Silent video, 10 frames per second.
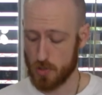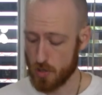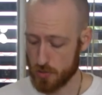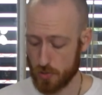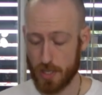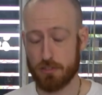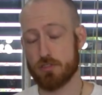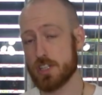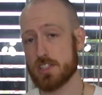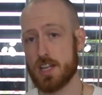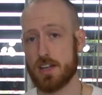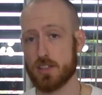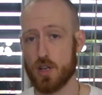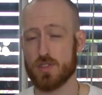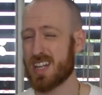know, sort of like
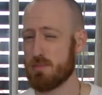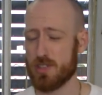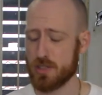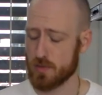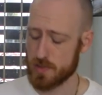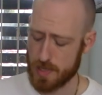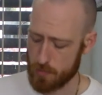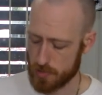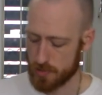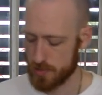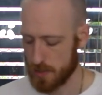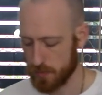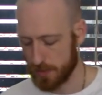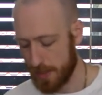freestanding loaf shape, really good for sandwiches and stuff like